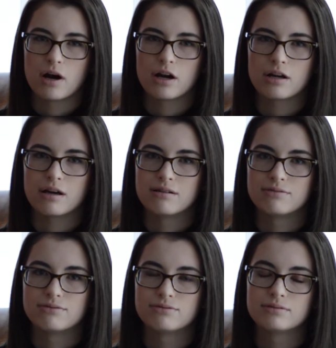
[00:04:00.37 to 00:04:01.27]
part
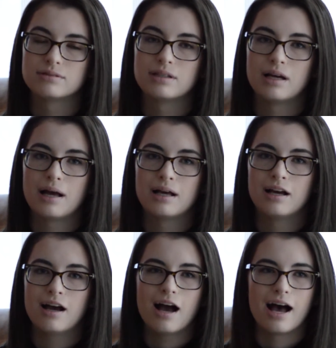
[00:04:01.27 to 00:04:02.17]
of
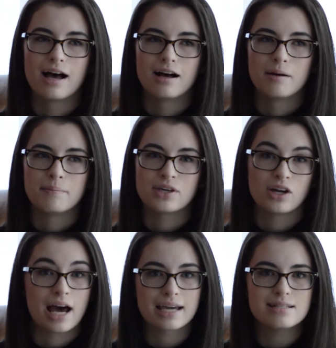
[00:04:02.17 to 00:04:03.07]
being
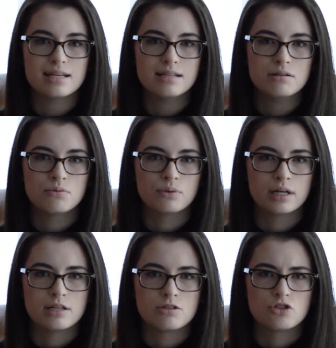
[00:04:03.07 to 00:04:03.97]
on Accutane
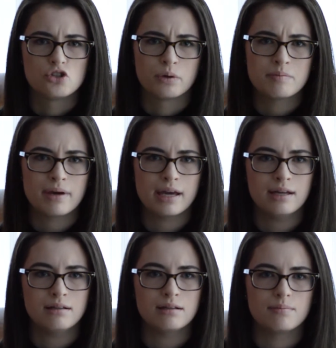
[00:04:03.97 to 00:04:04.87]
was joint
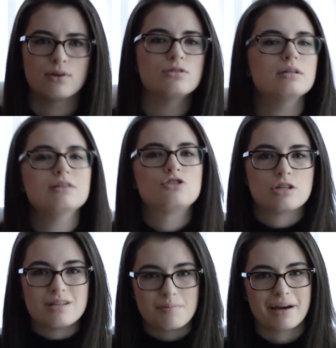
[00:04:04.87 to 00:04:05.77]
pain, mostly
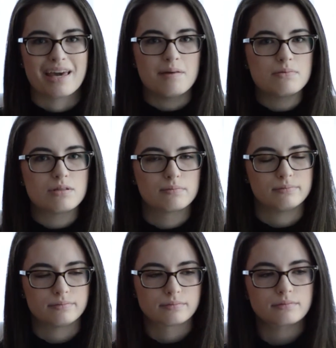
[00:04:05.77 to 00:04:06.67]
just in my hips.
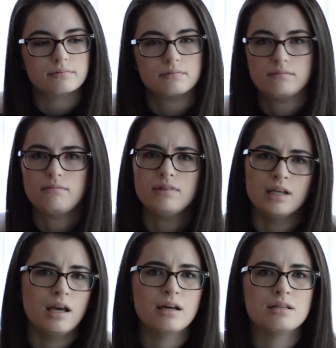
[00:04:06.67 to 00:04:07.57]

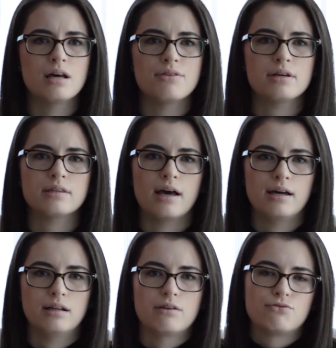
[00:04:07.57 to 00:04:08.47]
And nothing
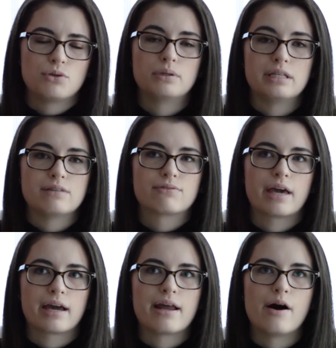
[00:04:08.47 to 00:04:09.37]
that a few Aleve
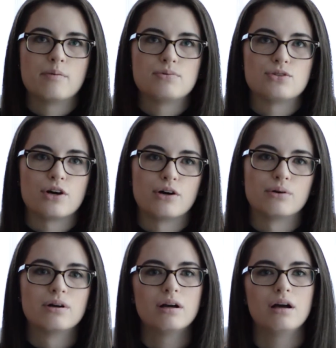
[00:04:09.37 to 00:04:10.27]
can't help,
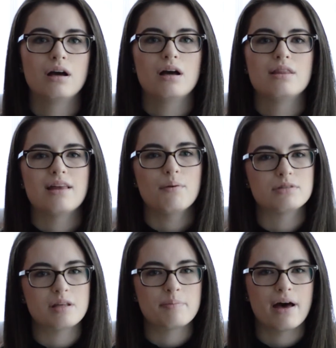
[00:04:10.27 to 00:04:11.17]
so that
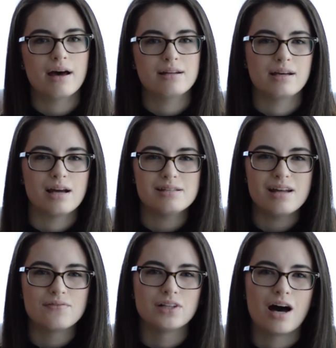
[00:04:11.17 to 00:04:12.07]
wasn't that bad. And I did
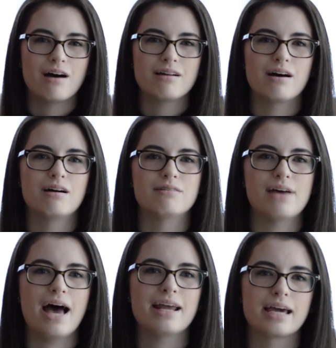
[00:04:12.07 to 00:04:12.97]
have a lot of
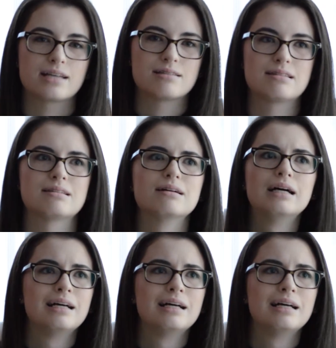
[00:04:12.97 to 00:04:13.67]
headaches,